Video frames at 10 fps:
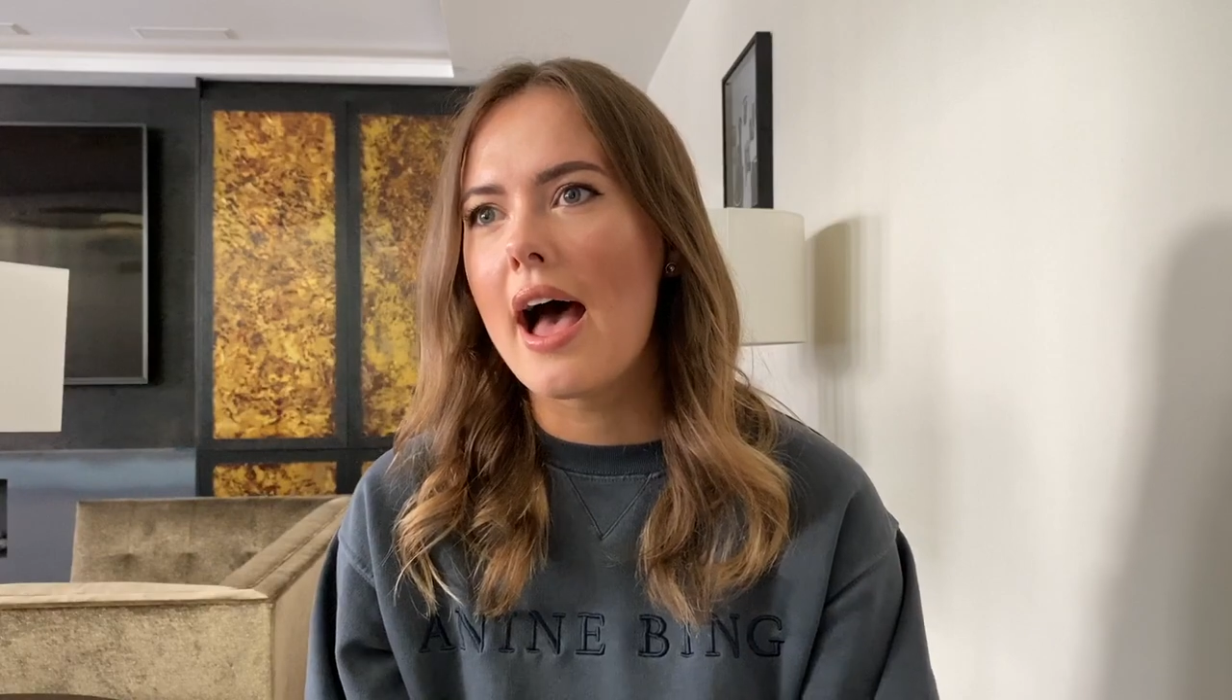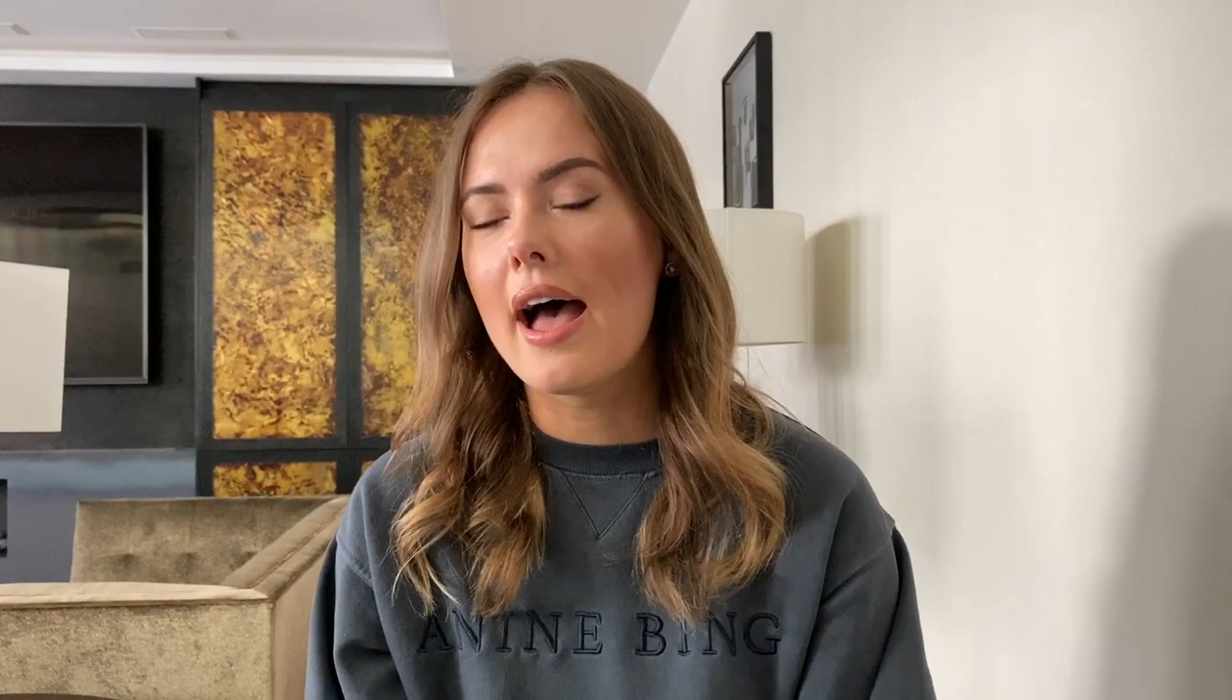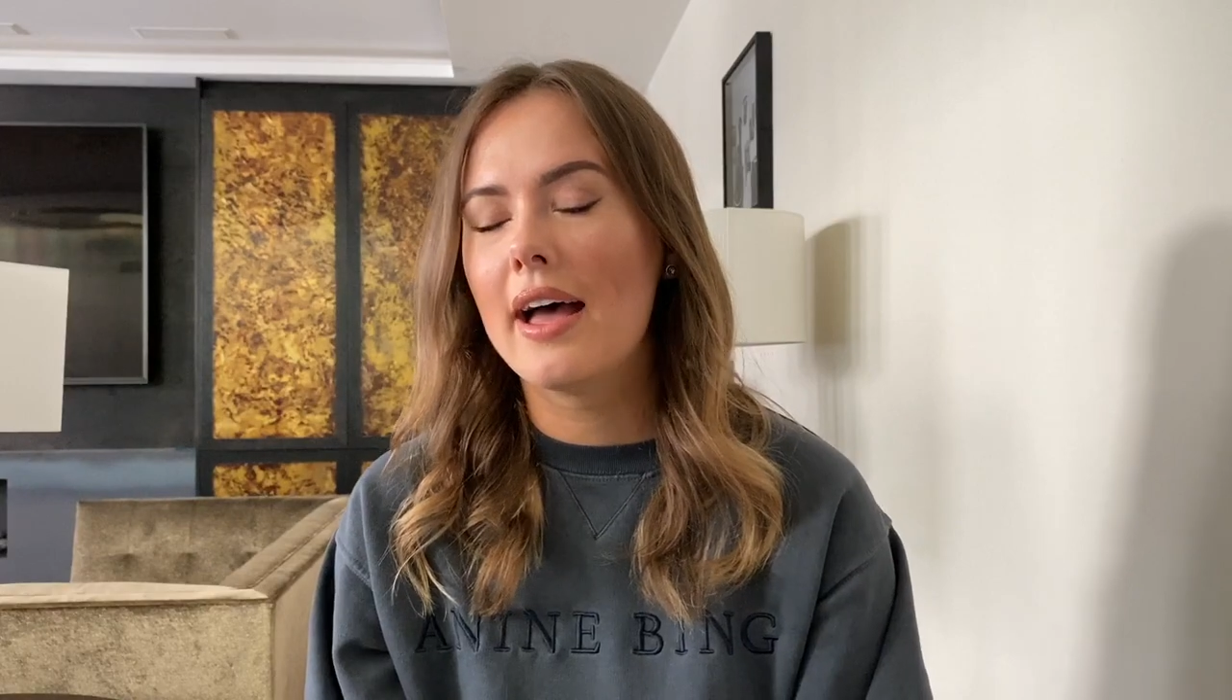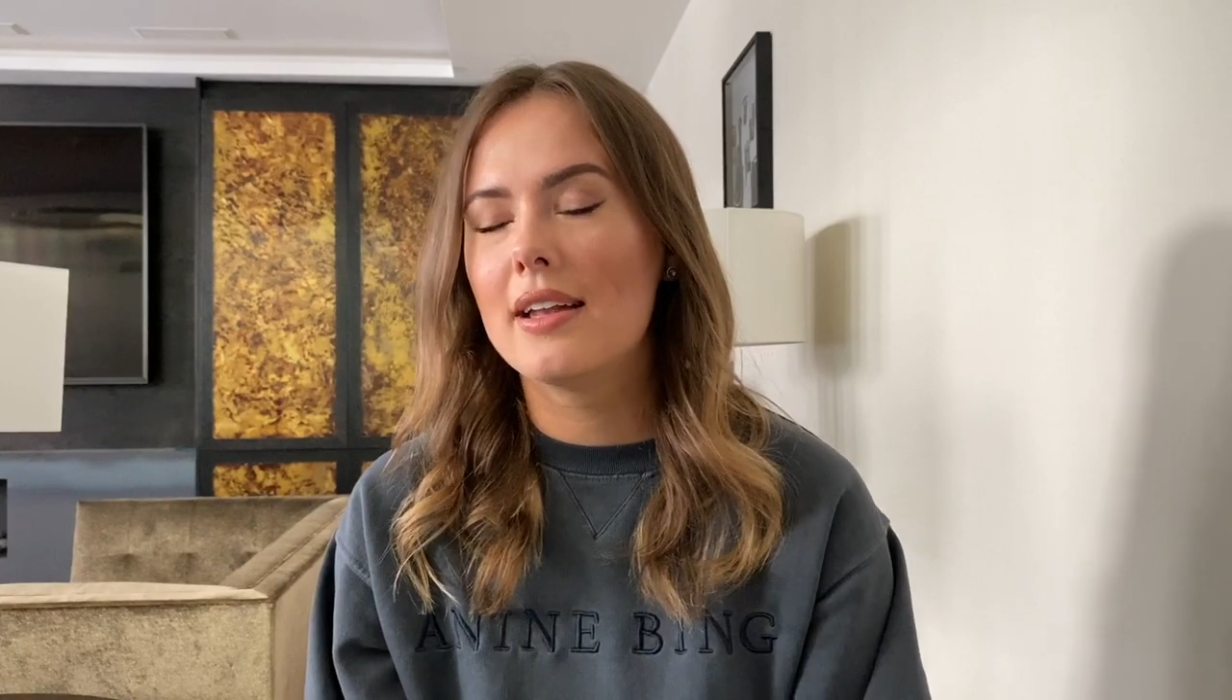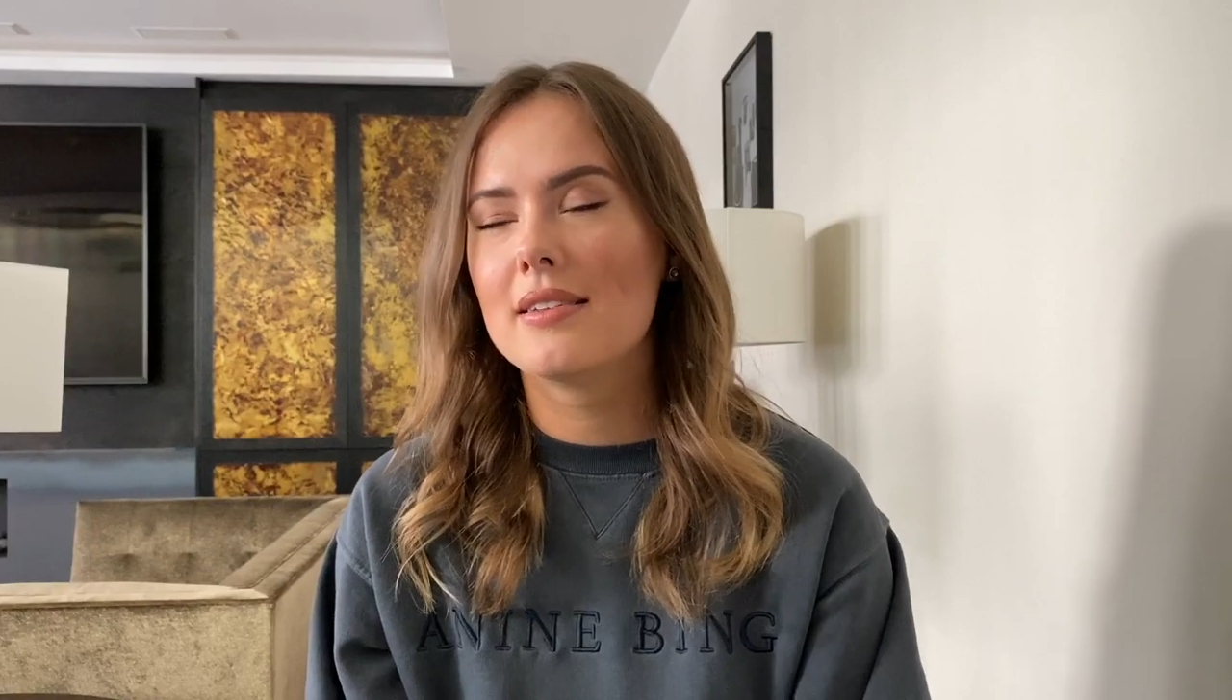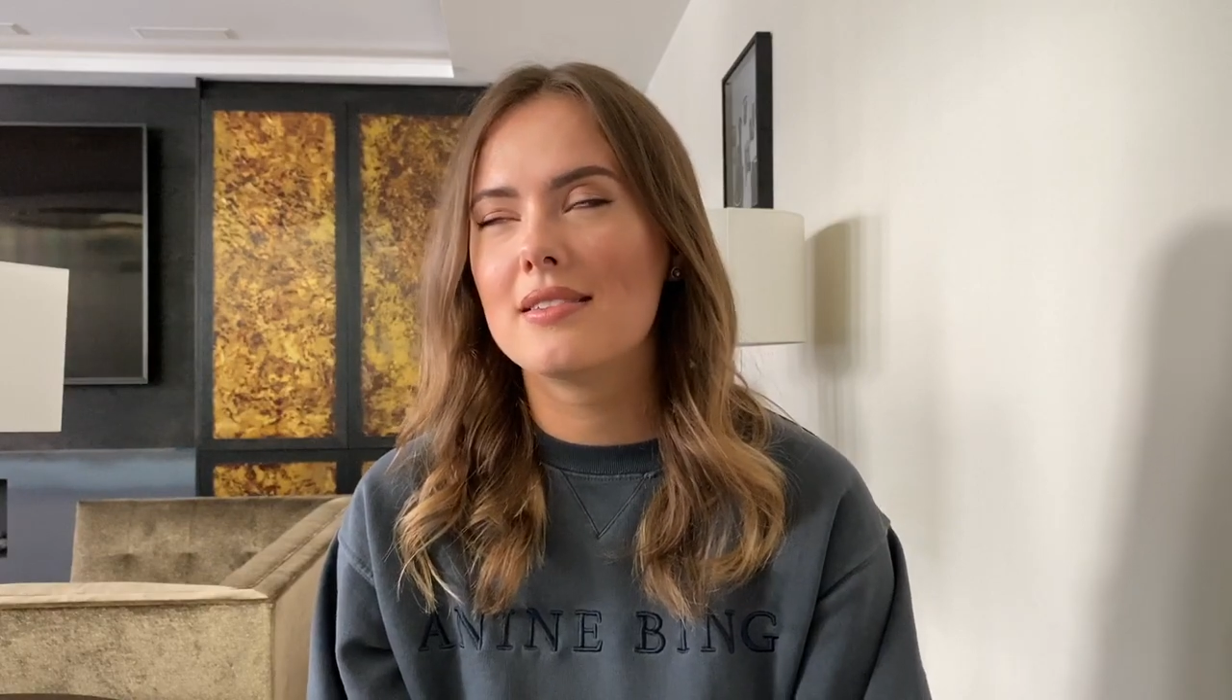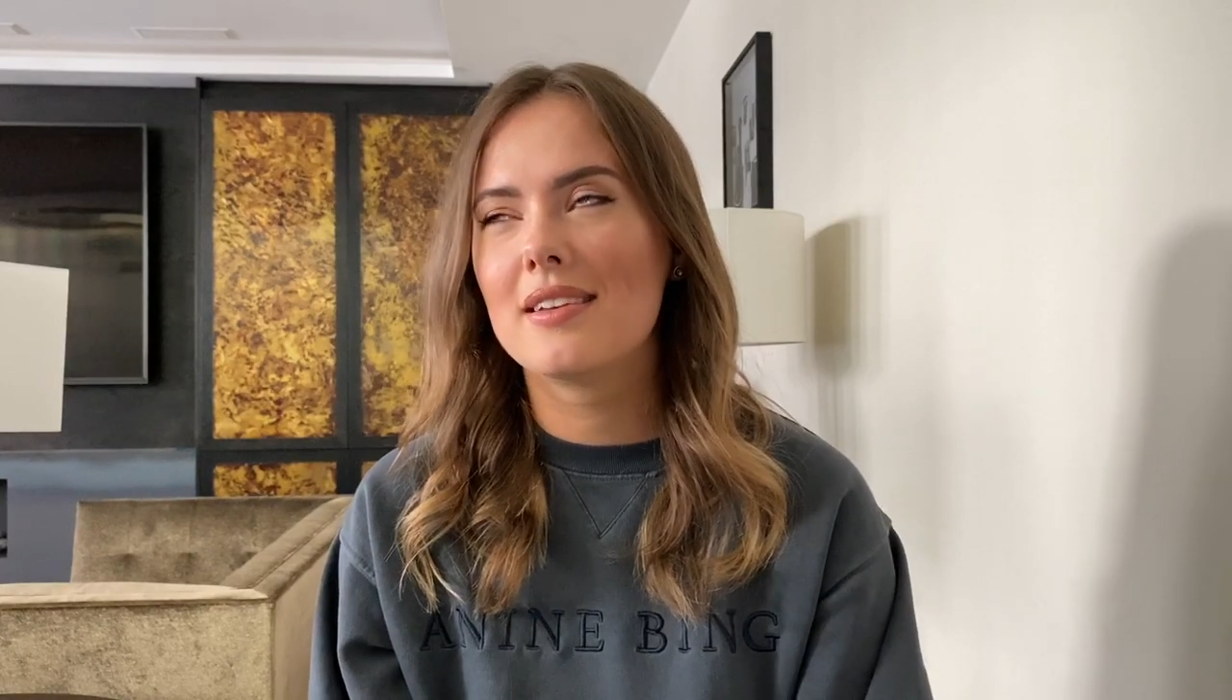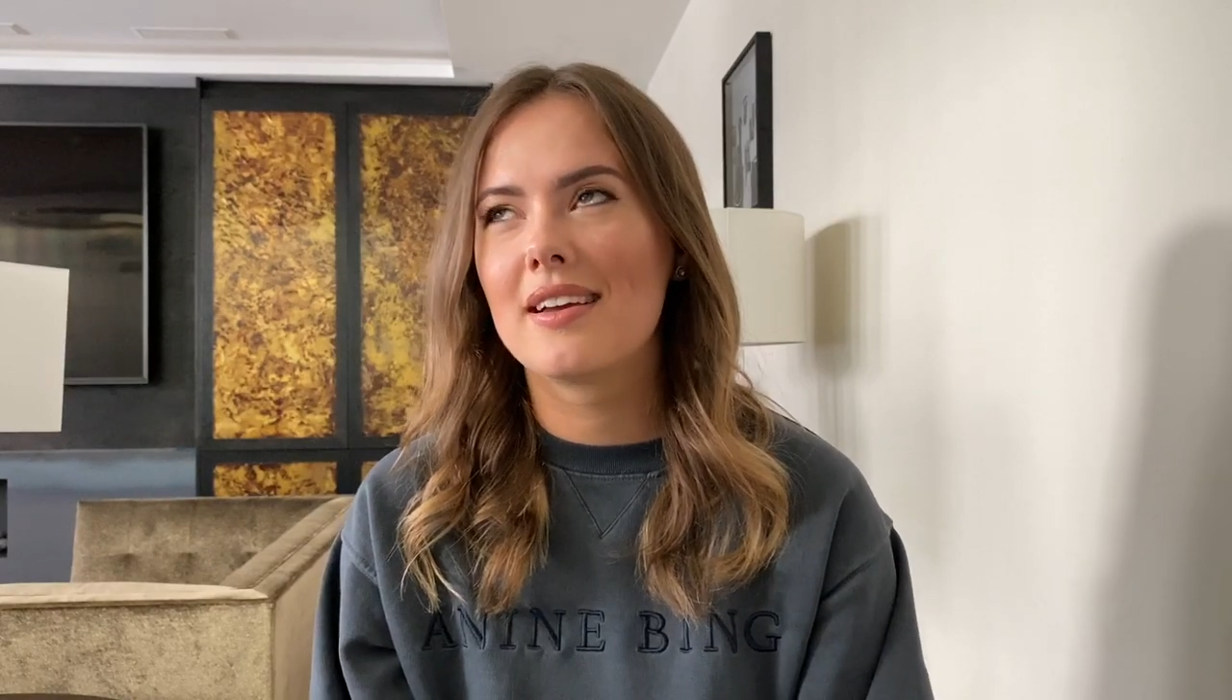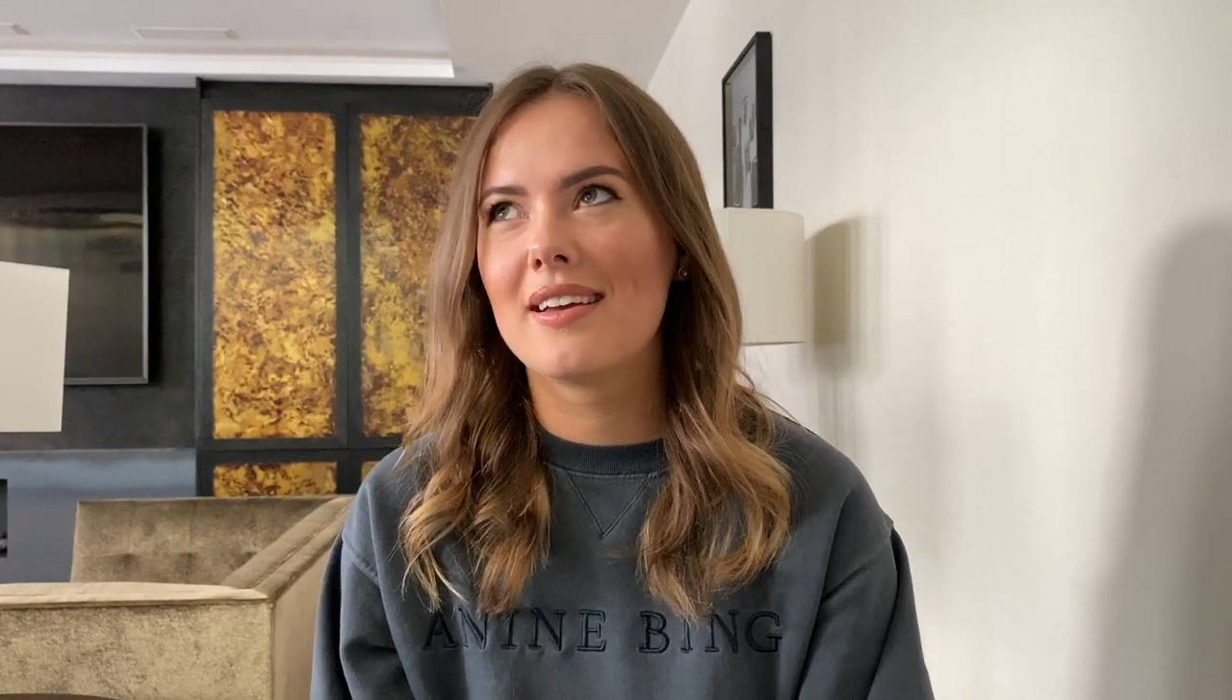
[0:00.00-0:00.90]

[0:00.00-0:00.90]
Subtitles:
And